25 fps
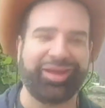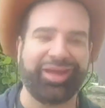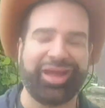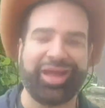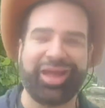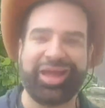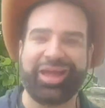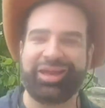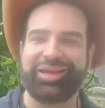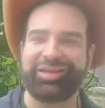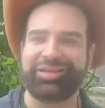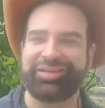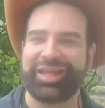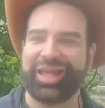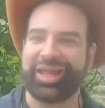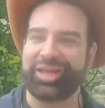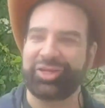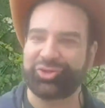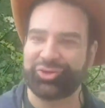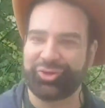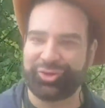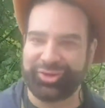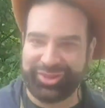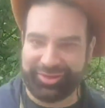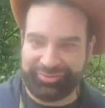and
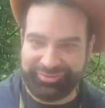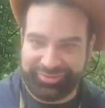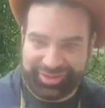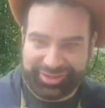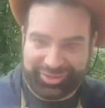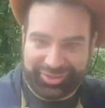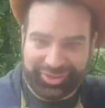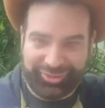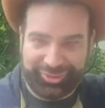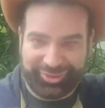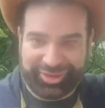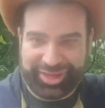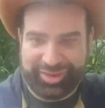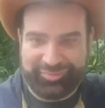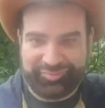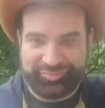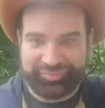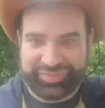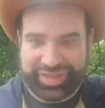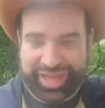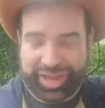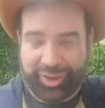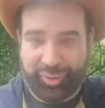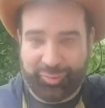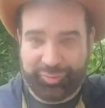enjoy the video. Yeah,
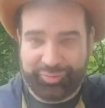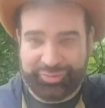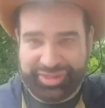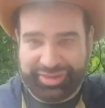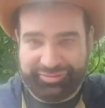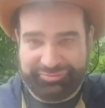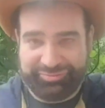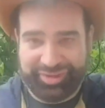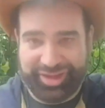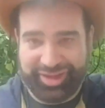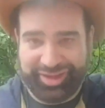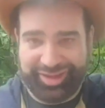I hope the